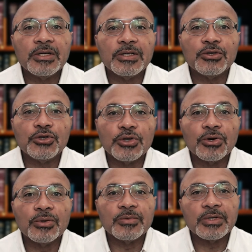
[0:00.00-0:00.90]
these
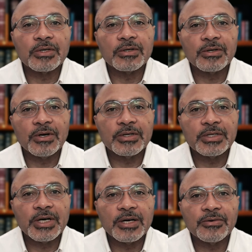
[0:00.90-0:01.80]
germs that can
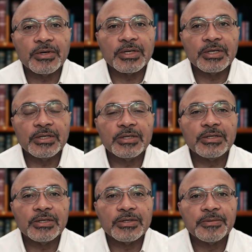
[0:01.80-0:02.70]
cause diarrheal
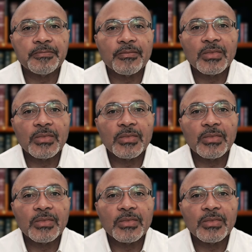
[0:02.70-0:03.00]
illnesses.